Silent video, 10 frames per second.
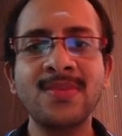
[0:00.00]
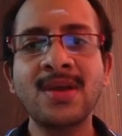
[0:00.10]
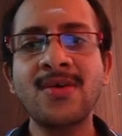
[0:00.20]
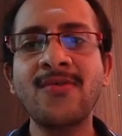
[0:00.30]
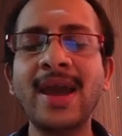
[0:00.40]

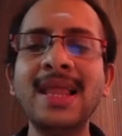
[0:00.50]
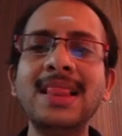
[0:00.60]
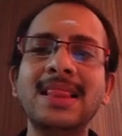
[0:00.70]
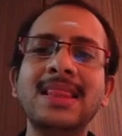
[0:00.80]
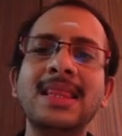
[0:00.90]
while
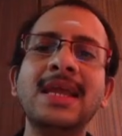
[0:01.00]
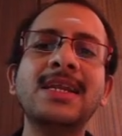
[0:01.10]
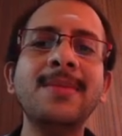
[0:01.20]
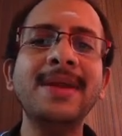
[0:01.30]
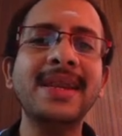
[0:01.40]

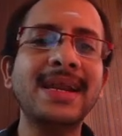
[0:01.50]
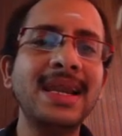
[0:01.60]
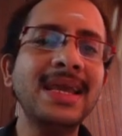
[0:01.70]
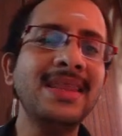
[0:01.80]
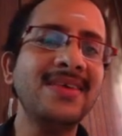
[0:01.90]

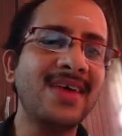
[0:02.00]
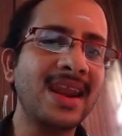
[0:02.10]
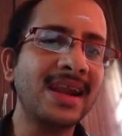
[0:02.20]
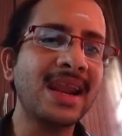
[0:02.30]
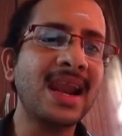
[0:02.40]
intermediately the
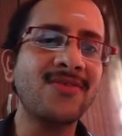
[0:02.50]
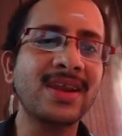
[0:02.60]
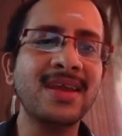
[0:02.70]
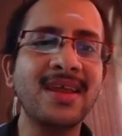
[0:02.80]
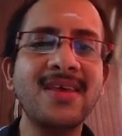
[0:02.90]
generator
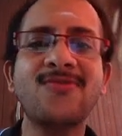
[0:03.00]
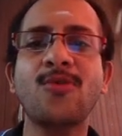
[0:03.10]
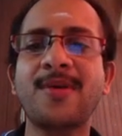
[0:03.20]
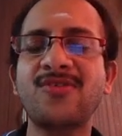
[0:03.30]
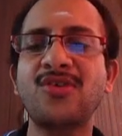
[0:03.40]
network here is
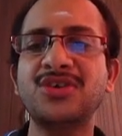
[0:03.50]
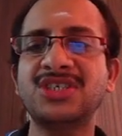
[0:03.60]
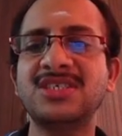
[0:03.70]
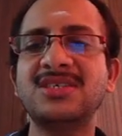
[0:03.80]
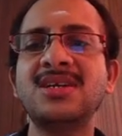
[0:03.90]
super
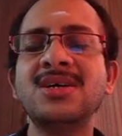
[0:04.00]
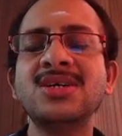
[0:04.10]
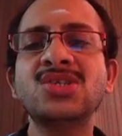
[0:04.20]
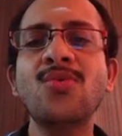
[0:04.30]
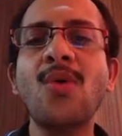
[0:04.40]
resolution.
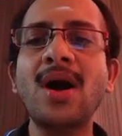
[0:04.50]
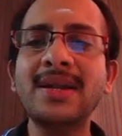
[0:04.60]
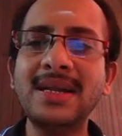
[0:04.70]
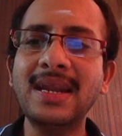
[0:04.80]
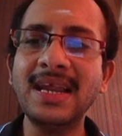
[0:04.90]
So what
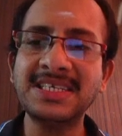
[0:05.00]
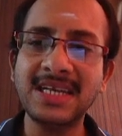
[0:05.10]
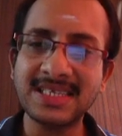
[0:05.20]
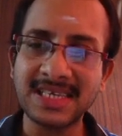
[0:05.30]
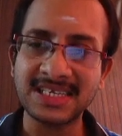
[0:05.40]
it
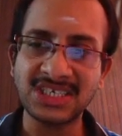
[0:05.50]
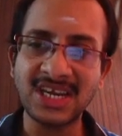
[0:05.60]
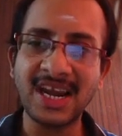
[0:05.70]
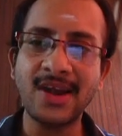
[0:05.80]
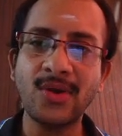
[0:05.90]
is
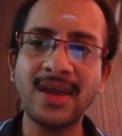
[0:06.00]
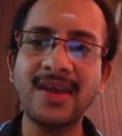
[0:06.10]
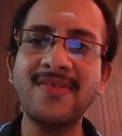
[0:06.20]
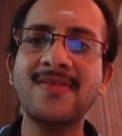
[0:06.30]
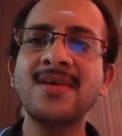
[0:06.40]
essentially doing
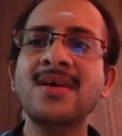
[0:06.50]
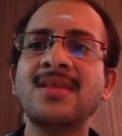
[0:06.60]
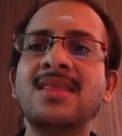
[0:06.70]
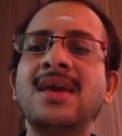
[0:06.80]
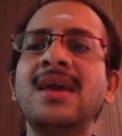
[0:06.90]
is,
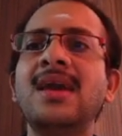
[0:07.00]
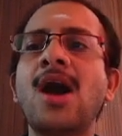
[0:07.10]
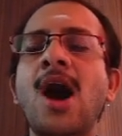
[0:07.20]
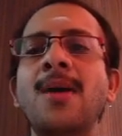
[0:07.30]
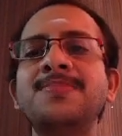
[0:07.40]
the
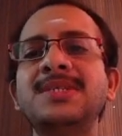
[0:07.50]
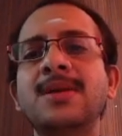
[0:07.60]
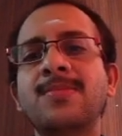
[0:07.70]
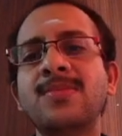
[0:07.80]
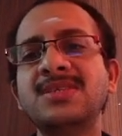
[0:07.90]
object
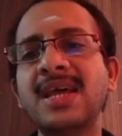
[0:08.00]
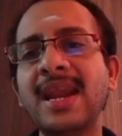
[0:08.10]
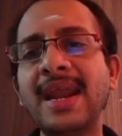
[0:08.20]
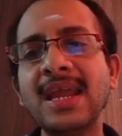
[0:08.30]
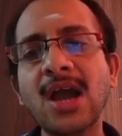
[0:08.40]

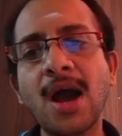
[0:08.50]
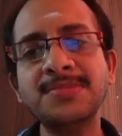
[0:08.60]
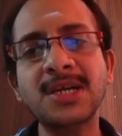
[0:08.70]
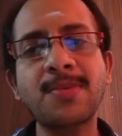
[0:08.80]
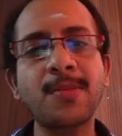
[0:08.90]
generating
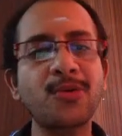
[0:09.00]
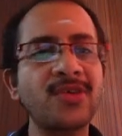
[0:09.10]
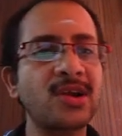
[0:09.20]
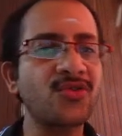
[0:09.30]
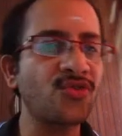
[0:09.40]
object
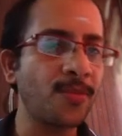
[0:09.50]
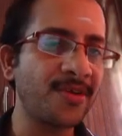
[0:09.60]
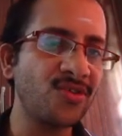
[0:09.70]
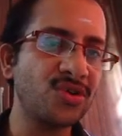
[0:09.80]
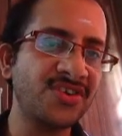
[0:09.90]
proposal to super
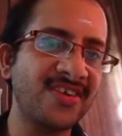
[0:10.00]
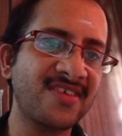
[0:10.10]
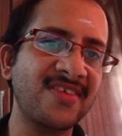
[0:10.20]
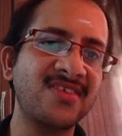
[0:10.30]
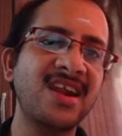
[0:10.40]
resolution is
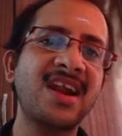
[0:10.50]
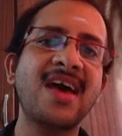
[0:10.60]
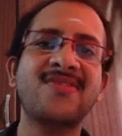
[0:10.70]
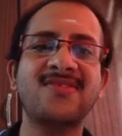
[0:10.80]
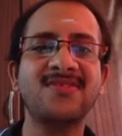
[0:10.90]
considered
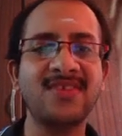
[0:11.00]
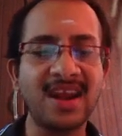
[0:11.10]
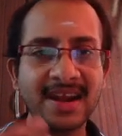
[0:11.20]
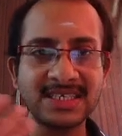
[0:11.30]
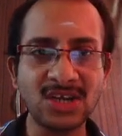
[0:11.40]
as
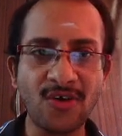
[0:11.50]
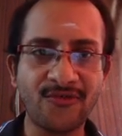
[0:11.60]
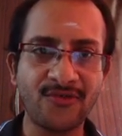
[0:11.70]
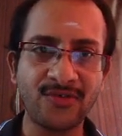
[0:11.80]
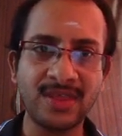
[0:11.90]
generation of
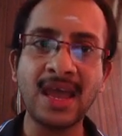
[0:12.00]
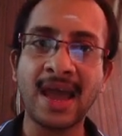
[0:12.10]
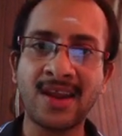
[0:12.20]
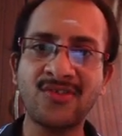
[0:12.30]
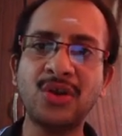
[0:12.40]
the
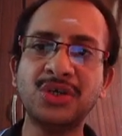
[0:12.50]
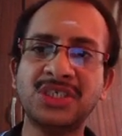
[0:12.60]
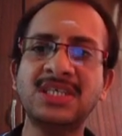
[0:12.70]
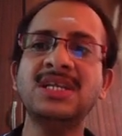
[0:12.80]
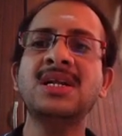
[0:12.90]
high
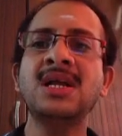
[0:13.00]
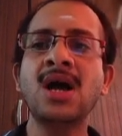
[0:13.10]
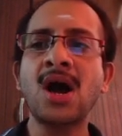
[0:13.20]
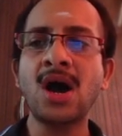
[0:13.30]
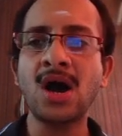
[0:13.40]
resolution
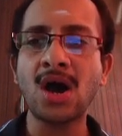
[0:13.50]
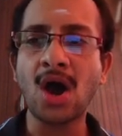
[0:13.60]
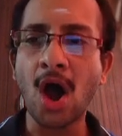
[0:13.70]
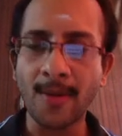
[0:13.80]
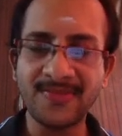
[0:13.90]

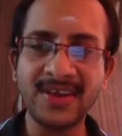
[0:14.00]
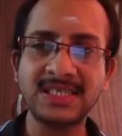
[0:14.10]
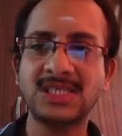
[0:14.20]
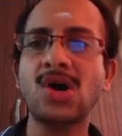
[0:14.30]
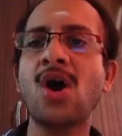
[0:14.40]

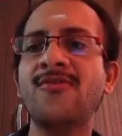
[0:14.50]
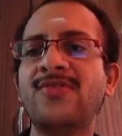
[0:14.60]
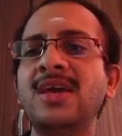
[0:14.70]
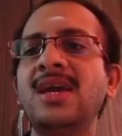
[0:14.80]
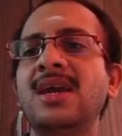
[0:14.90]
objects of
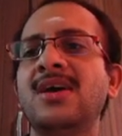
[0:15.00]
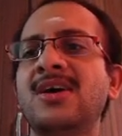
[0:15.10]
the